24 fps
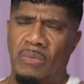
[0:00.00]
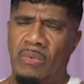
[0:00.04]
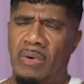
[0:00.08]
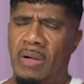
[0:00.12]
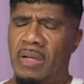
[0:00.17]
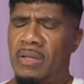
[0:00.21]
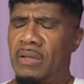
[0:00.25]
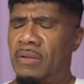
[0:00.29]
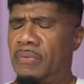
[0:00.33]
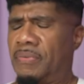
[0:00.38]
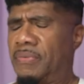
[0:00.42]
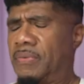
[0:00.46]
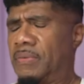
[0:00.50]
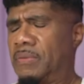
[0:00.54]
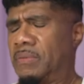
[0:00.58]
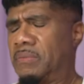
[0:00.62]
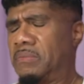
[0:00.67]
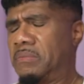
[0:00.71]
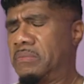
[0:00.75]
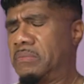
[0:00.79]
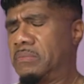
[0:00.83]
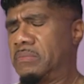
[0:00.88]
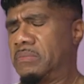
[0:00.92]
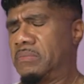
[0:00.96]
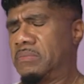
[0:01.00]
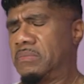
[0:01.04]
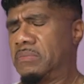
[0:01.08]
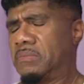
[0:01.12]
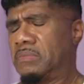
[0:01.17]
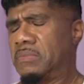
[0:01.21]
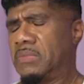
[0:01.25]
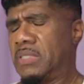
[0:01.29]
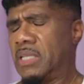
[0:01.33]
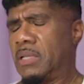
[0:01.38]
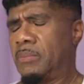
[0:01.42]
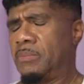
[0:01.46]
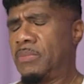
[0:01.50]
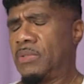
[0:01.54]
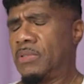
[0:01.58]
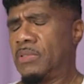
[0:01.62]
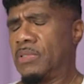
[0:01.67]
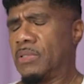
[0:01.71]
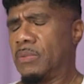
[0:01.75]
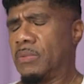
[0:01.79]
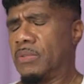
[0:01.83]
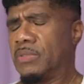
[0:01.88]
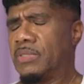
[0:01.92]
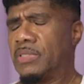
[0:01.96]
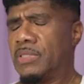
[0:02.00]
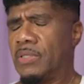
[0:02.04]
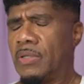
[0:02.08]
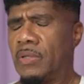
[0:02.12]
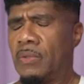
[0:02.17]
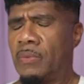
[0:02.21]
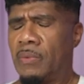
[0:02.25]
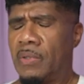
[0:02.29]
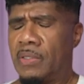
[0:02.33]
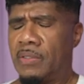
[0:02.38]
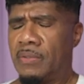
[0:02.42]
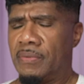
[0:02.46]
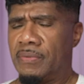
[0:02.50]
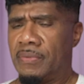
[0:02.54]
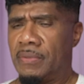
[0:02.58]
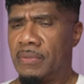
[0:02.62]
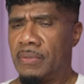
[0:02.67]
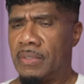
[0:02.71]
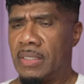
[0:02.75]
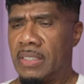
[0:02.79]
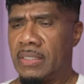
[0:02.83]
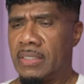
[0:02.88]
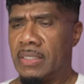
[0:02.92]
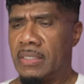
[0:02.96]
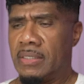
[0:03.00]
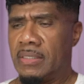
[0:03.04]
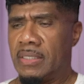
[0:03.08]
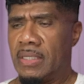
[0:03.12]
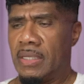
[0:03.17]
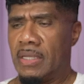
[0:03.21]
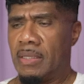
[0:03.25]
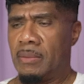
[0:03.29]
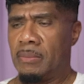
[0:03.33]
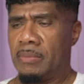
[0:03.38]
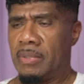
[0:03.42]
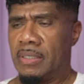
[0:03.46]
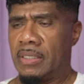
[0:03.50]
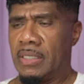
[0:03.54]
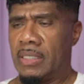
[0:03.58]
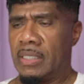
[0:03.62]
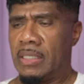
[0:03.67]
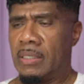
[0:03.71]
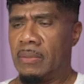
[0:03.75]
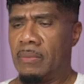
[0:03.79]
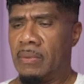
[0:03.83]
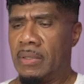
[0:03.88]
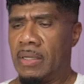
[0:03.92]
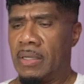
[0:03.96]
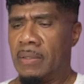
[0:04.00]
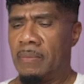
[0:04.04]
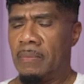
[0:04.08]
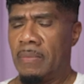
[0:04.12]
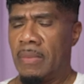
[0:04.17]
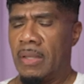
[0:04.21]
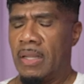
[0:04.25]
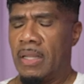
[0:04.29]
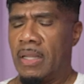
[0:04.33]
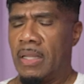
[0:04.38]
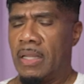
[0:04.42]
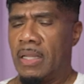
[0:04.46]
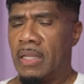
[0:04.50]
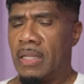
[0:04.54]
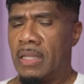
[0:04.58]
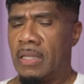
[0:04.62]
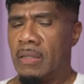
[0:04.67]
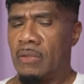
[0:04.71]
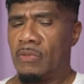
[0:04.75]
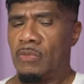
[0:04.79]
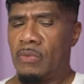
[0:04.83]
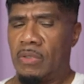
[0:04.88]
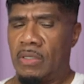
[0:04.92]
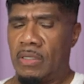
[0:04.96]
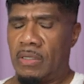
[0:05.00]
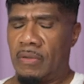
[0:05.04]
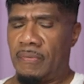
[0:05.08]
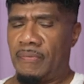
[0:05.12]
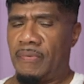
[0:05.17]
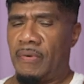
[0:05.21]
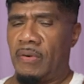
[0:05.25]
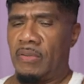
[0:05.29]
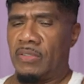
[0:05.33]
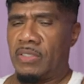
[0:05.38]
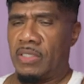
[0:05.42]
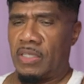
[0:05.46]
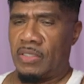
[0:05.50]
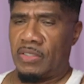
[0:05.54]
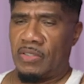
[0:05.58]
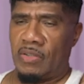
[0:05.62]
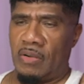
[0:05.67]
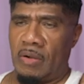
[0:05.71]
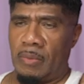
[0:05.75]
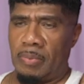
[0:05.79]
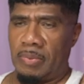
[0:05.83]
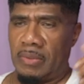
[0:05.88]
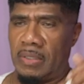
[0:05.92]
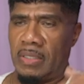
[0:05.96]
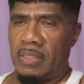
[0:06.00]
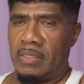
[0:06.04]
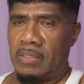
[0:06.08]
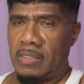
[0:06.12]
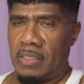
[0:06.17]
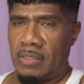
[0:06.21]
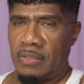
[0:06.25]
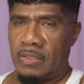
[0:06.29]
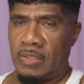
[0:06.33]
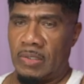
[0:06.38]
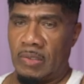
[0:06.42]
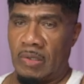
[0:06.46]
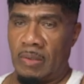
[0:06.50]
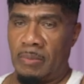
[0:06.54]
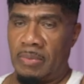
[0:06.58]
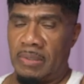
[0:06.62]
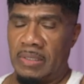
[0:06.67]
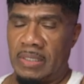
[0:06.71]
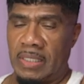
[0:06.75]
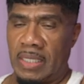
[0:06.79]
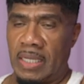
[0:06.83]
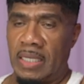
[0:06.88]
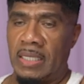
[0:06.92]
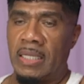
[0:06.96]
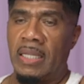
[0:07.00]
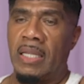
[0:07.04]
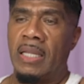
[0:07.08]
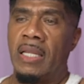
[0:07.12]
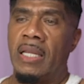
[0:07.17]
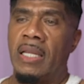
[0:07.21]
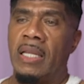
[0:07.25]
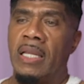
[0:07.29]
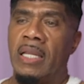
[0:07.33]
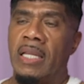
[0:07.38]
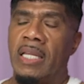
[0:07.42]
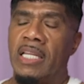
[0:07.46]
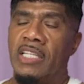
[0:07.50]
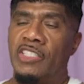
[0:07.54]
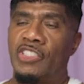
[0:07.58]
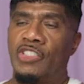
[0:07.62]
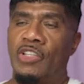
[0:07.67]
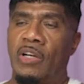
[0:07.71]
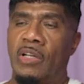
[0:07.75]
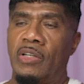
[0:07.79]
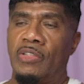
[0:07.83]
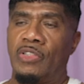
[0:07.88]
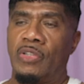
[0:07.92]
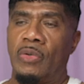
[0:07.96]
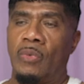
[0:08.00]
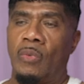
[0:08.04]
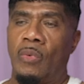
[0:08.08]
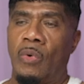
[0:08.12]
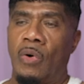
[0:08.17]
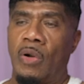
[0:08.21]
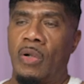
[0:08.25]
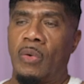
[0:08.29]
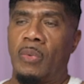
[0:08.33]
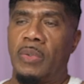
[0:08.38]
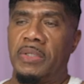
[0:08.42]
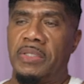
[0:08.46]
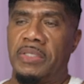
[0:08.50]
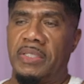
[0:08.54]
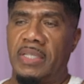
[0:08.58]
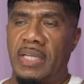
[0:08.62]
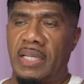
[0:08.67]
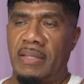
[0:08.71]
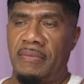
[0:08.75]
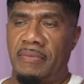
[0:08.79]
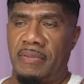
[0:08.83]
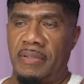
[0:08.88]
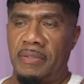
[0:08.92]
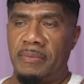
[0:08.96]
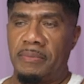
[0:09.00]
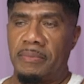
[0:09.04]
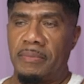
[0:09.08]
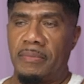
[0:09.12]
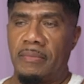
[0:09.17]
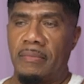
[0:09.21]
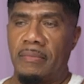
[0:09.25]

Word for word: Wonderful. That music was so wonderful at the time. But anyway, he was one of the first guitar players I saw. But then he started to work with David,